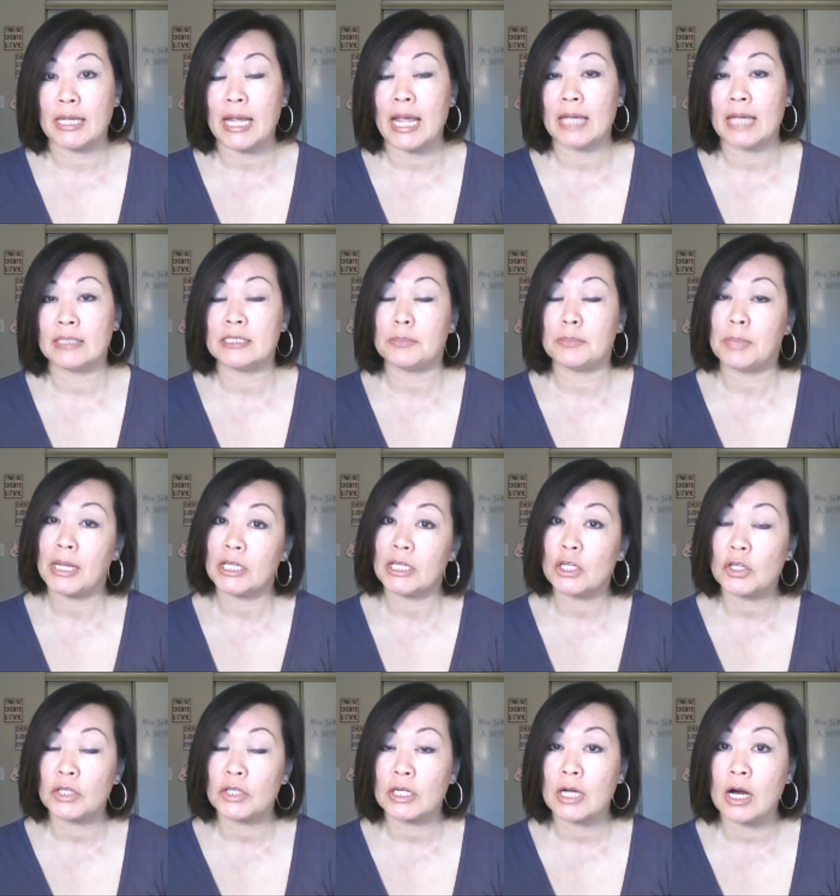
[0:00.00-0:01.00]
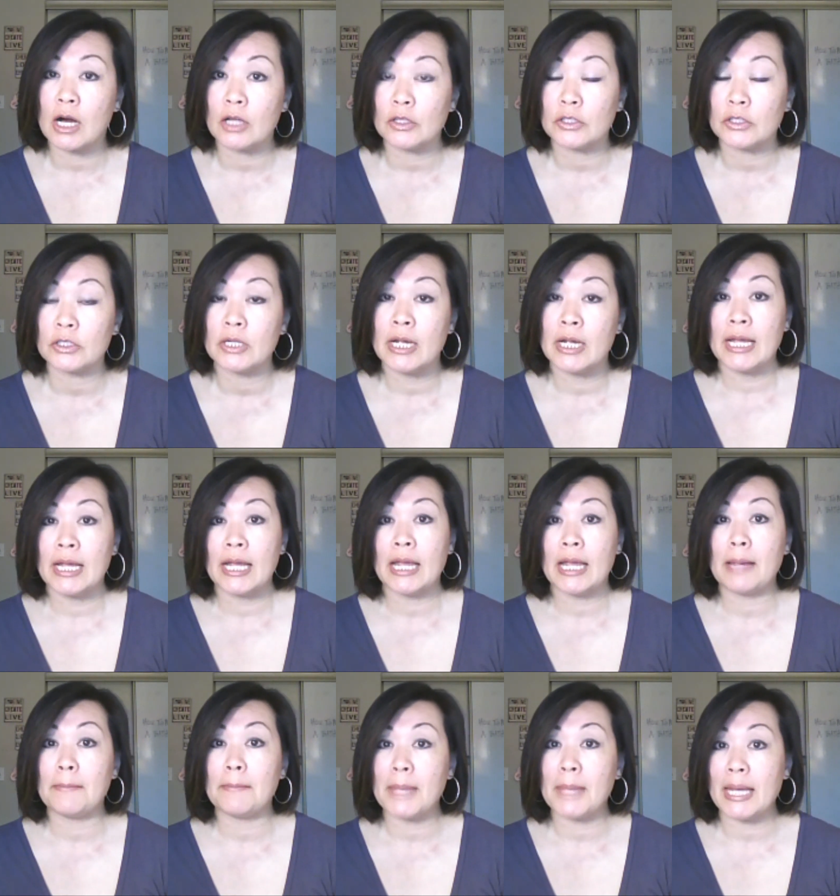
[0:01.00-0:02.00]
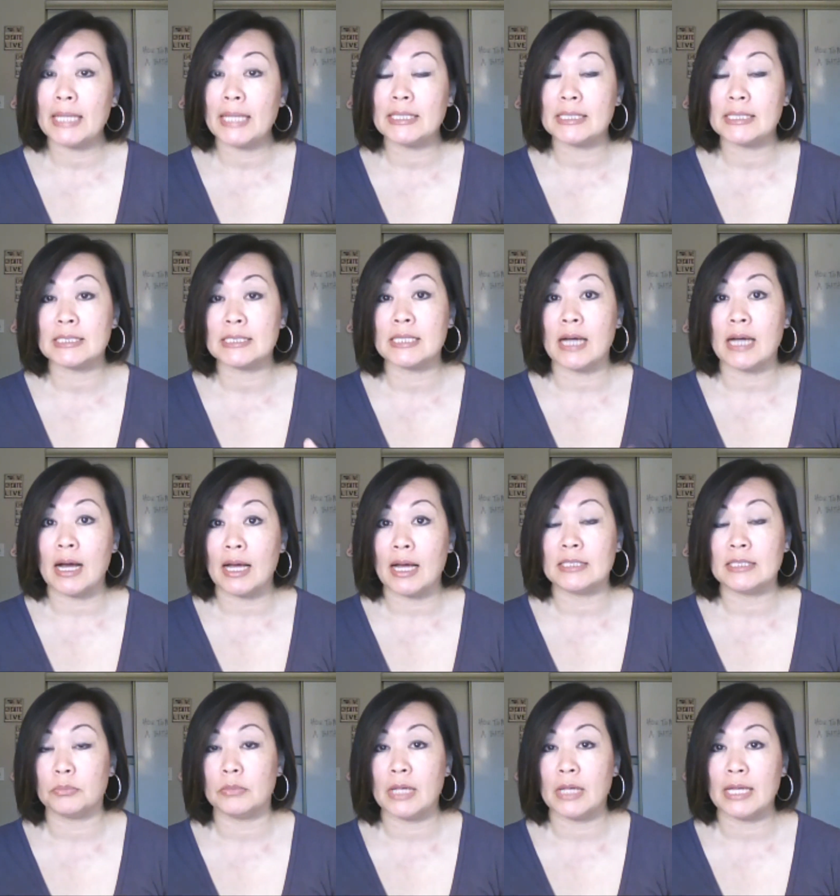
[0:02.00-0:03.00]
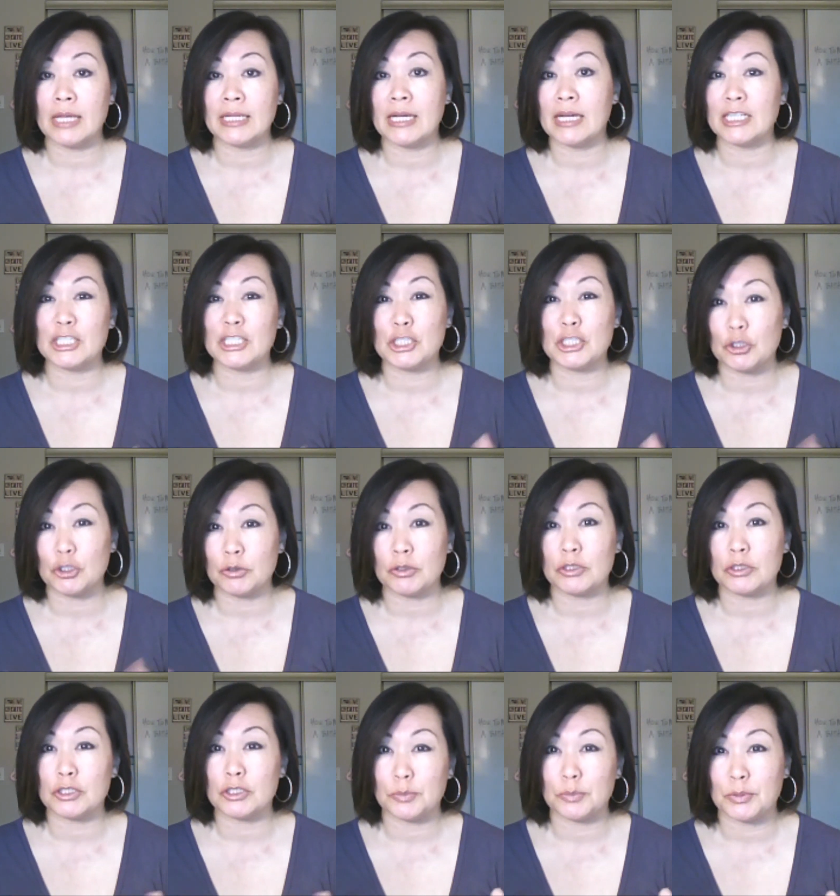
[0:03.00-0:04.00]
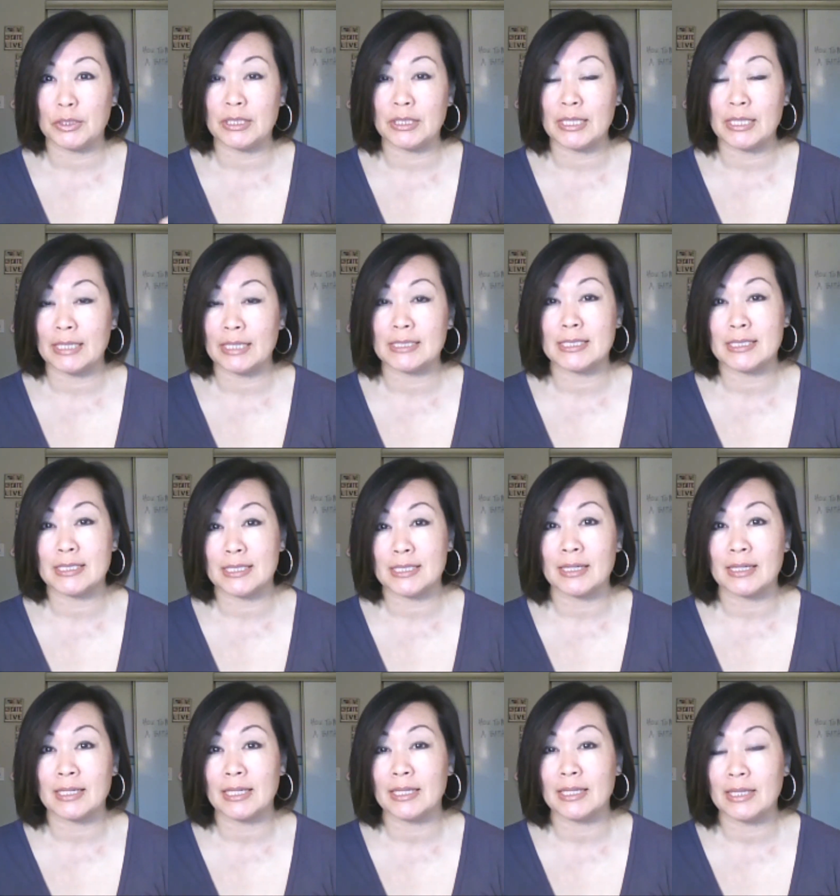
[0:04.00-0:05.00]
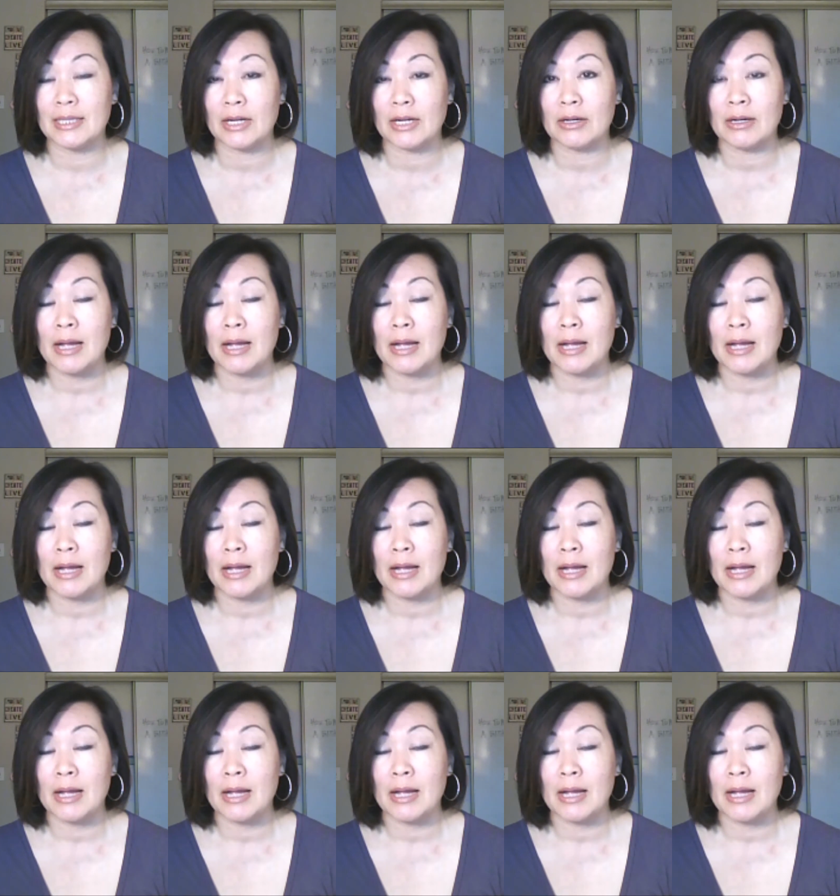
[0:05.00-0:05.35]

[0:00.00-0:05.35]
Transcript: and depending on the color, it may disguise any kind of dirt or debris that gets stuck in there.